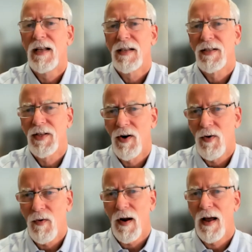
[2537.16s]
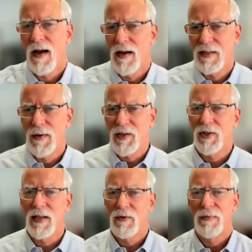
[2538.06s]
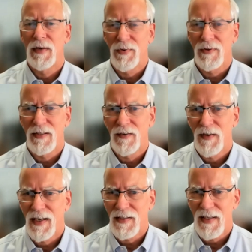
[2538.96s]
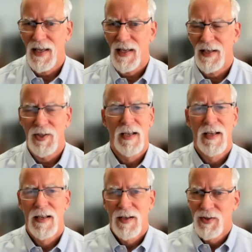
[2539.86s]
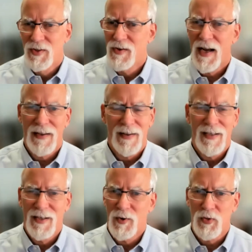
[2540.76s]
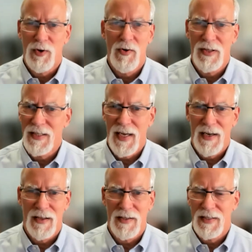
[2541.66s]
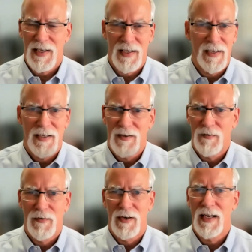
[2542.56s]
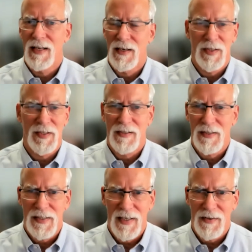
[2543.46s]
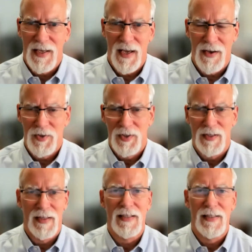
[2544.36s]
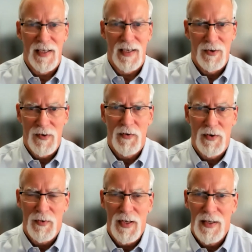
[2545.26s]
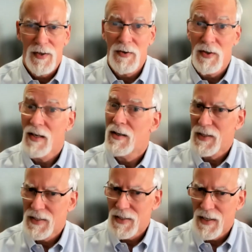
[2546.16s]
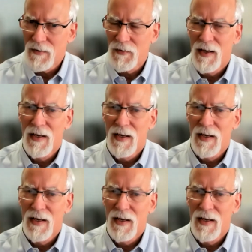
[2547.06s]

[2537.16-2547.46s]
So, uh, especially with people in advanced age, do not, you know, throw in the towel and say, you know, forget it, I'm just going to stay on the couch. That's not good for you either. You need to be safe.